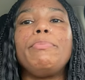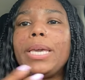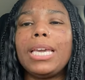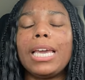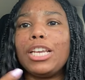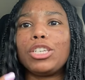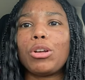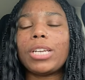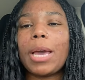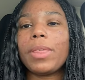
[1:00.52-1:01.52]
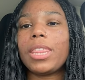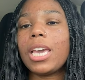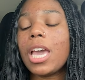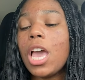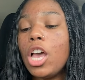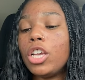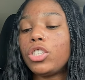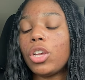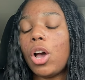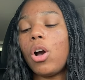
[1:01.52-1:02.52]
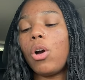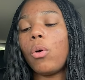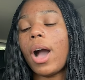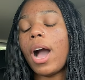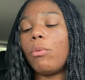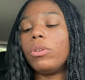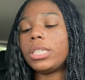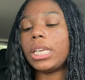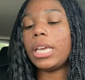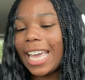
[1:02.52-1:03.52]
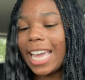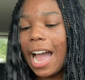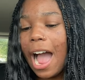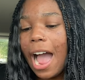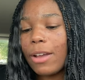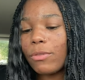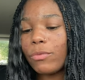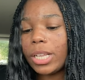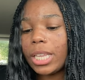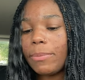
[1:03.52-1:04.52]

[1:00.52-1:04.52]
beat intro type of thing. So we'll see. Yeah, I really